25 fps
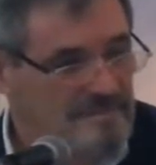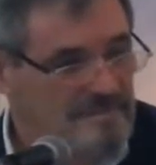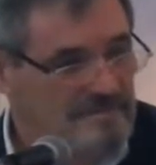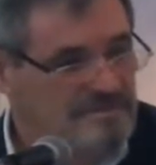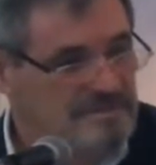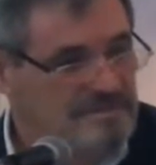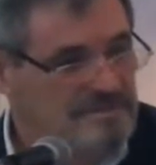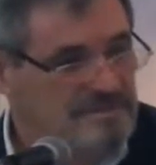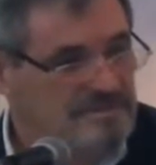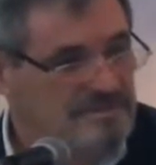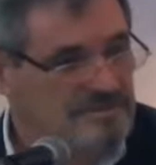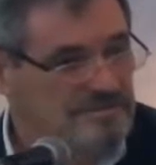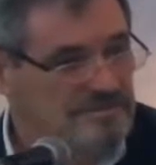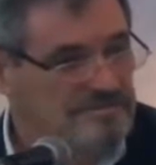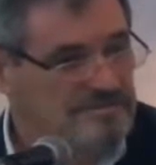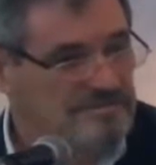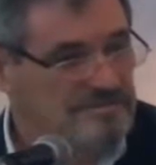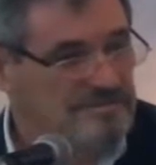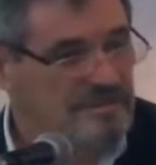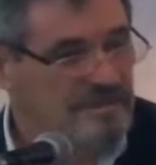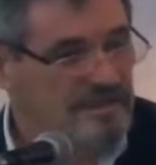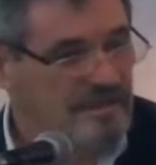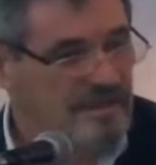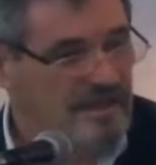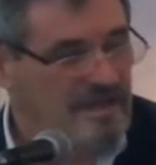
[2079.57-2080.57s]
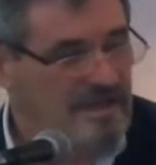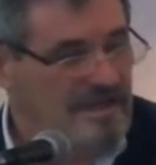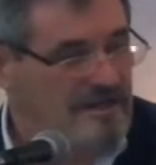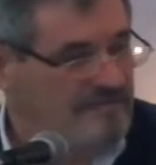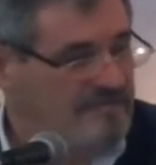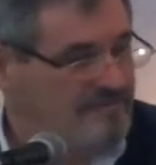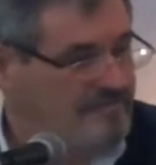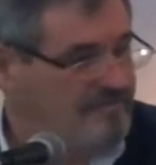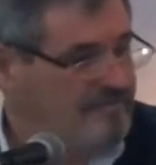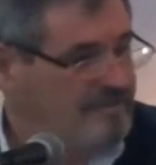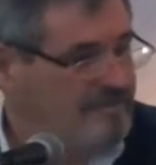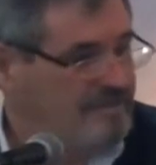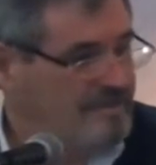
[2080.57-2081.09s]
those children
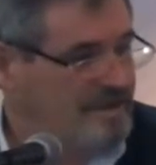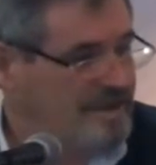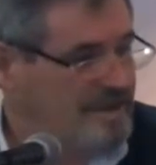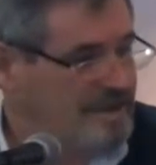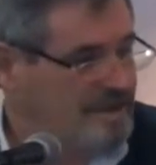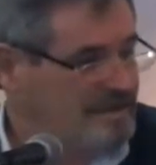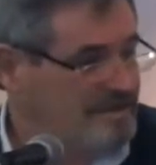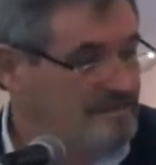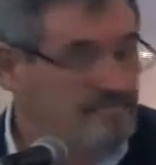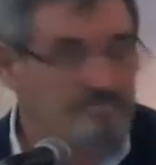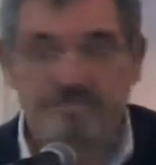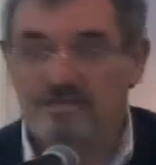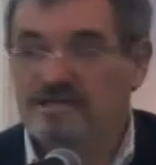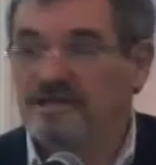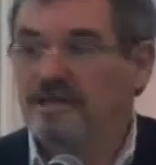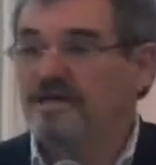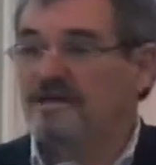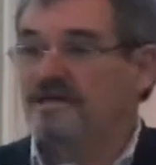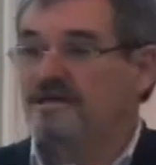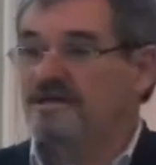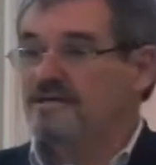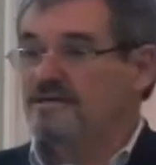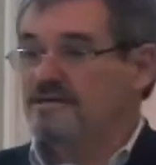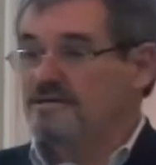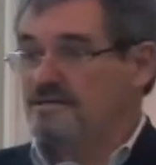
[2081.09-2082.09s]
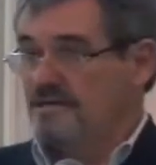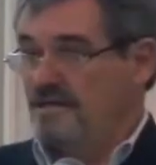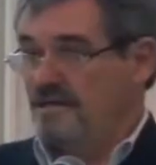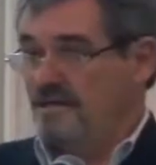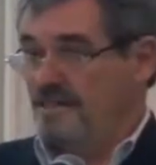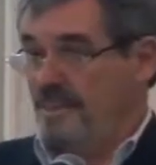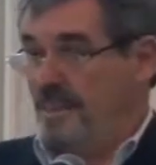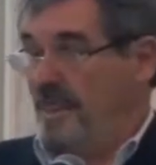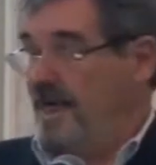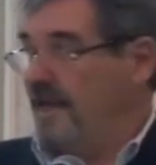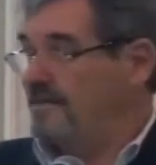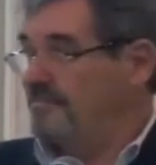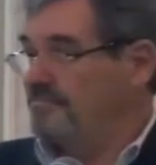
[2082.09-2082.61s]
laugh and play
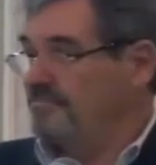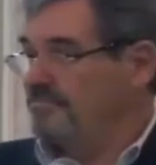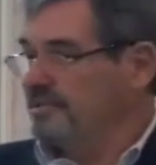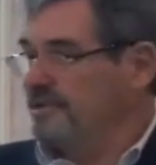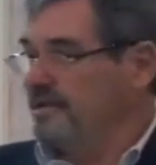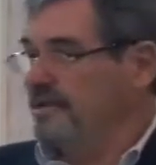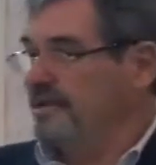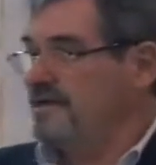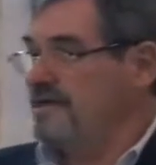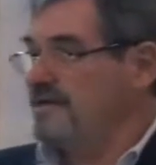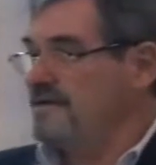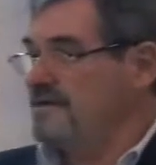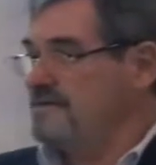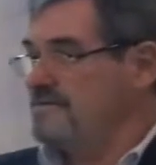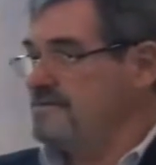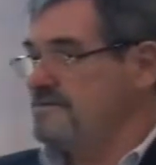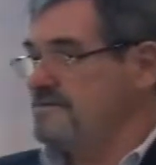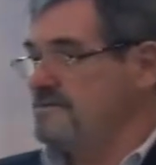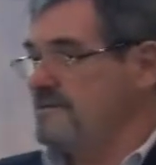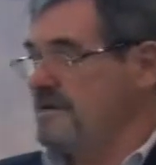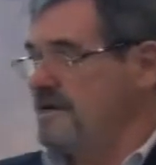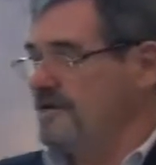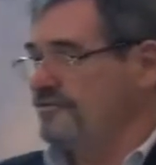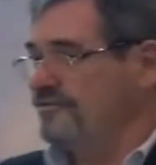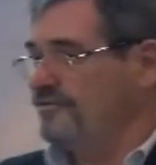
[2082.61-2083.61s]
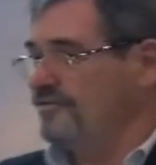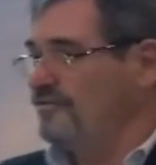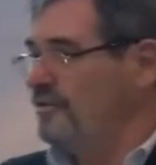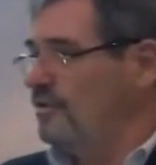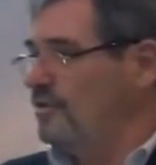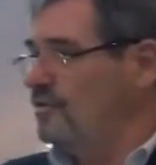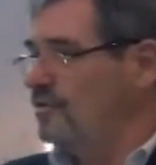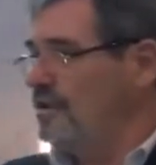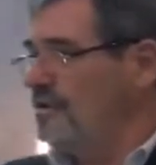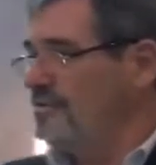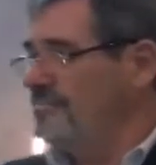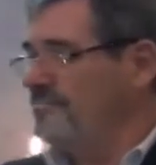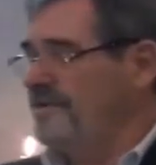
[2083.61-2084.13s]
and plan and
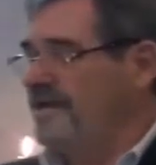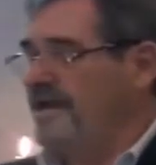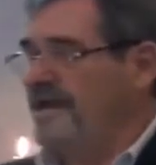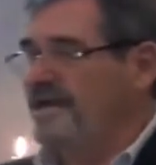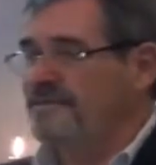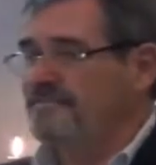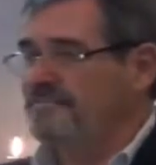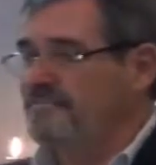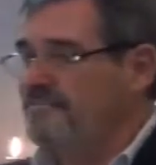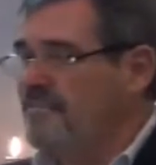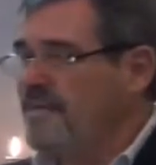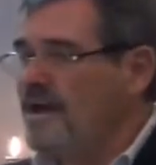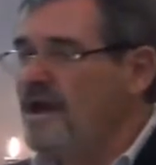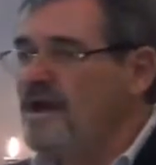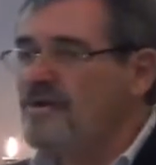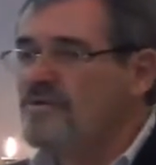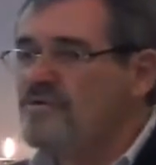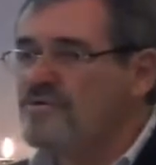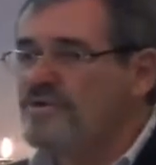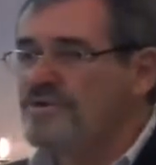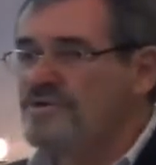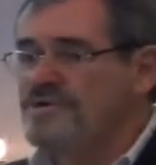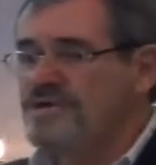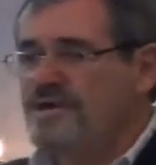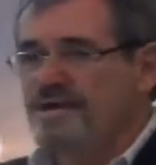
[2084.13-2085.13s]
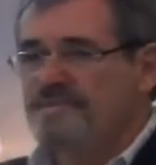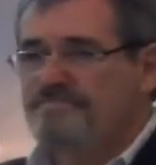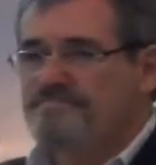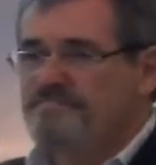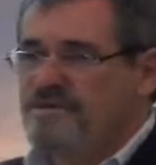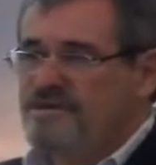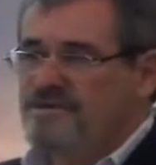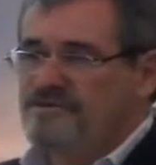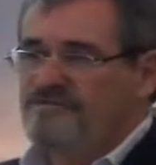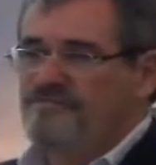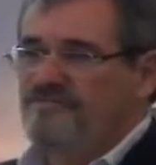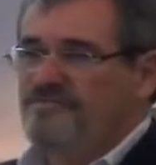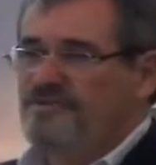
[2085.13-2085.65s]
grow up and marry and
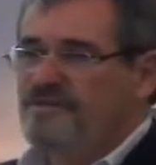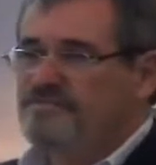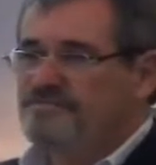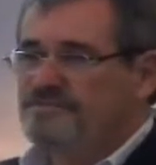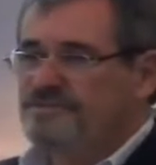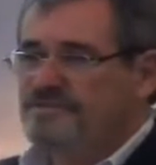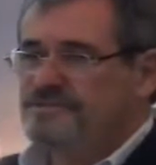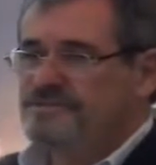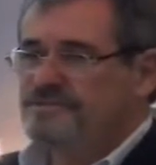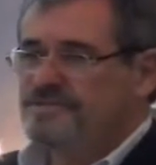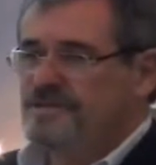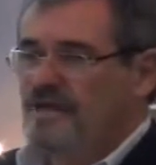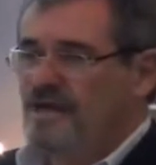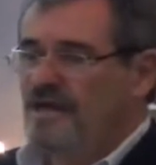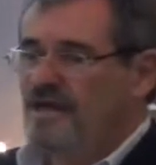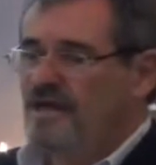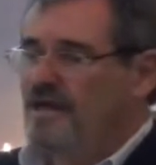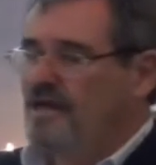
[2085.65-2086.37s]
make families